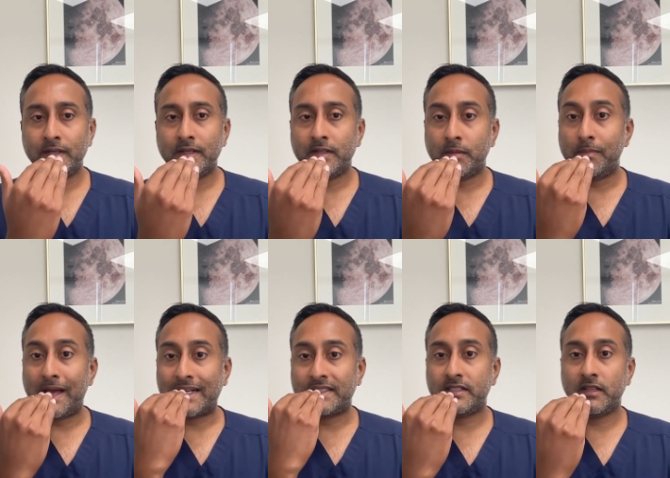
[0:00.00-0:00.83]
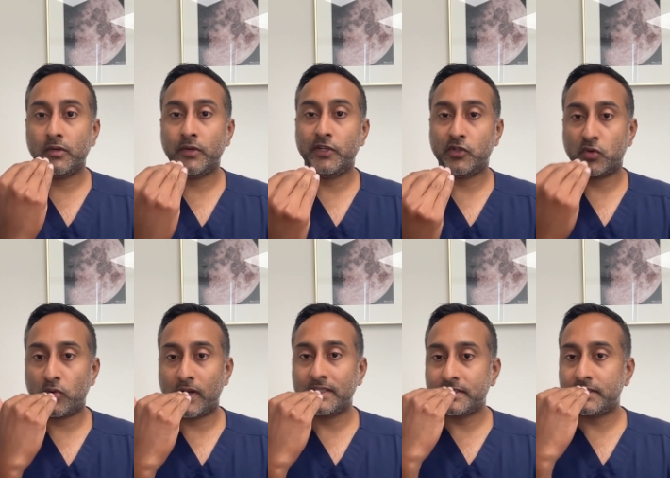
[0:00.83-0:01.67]
the maxillary
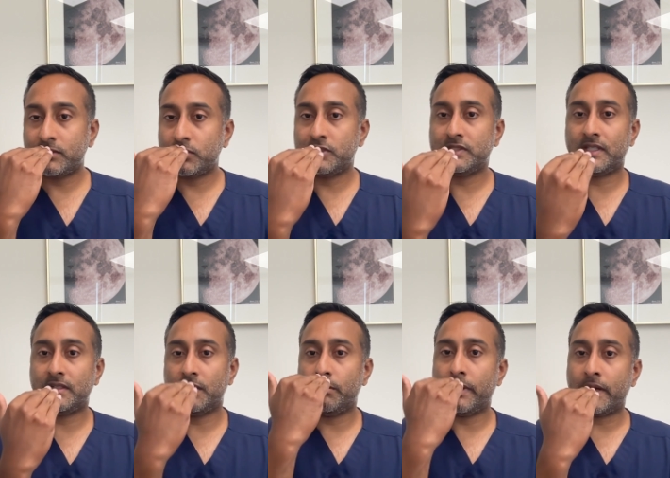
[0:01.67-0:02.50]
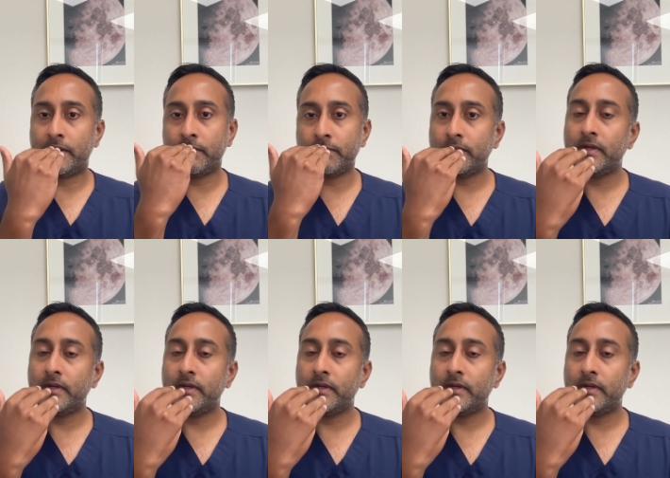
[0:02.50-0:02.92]
crest, which is on the bottom,